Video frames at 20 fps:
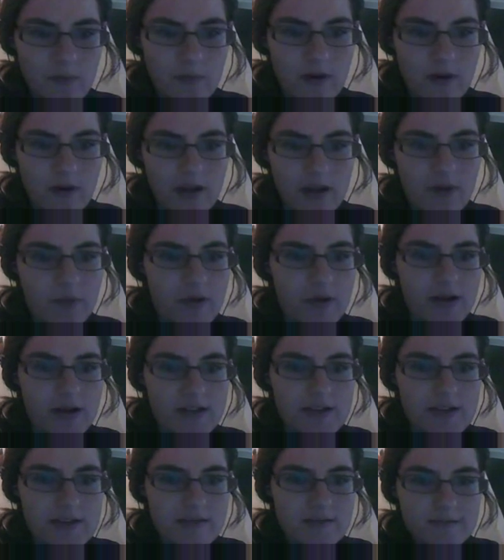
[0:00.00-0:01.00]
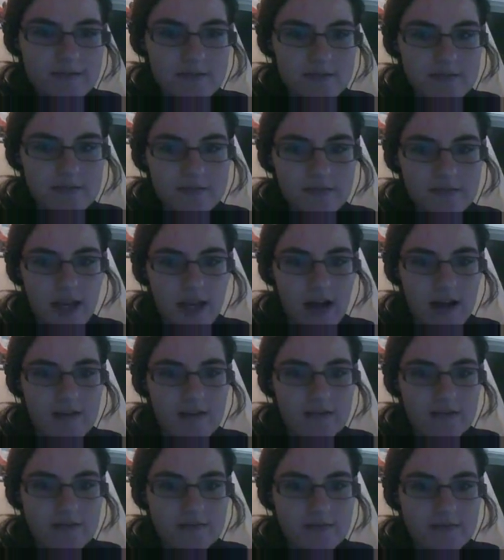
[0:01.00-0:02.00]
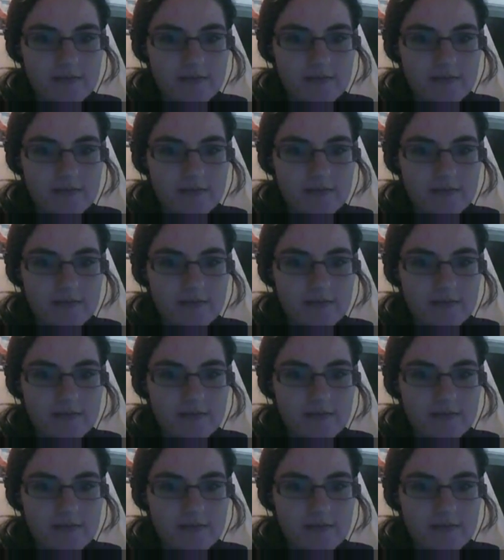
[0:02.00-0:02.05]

what number it is at?